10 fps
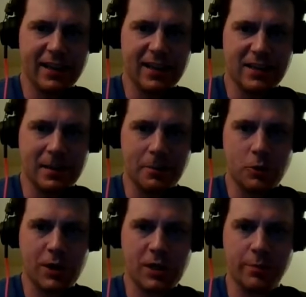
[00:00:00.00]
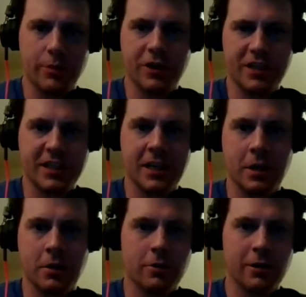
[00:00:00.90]
as I'm trying to put it
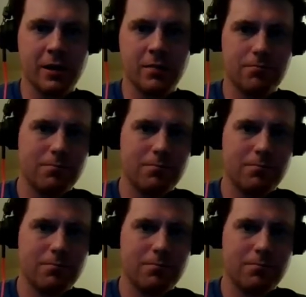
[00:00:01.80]
together or eat it,